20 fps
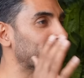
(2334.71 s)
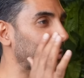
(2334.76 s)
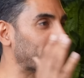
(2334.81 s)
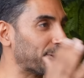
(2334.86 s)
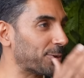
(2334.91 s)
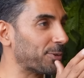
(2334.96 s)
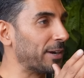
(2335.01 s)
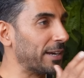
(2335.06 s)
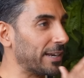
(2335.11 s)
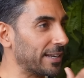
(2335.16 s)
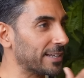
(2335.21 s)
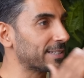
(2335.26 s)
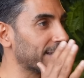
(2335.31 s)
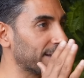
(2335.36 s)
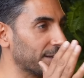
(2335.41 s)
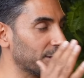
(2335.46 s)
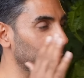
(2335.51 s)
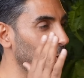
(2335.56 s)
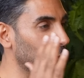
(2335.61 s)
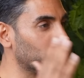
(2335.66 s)
to ingredients
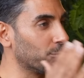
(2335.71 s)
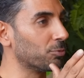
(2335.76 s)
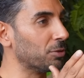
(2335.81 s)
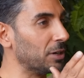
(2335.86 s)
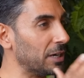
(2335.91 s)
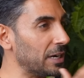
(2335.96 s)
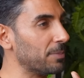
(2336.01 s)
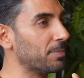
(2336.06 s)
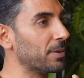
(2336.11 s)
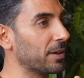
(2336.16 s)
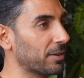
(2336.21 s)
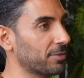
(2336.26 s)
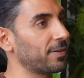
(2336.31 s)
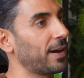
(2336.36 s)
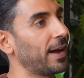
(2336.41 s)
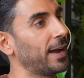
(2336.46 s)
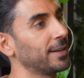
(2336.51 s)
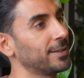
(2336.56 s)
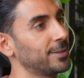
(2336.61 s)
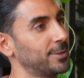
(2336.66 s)
that you're really big
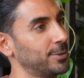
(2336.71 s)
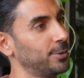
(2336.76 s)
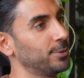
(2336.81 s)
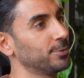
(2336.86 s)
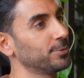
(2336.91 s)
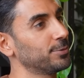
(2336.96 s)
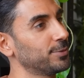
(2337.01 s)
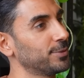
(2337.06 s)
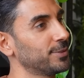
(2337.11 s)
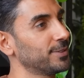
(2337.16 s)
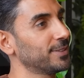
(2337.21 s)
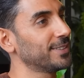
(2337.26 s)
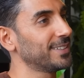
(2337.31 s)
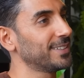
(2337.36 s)
fans of.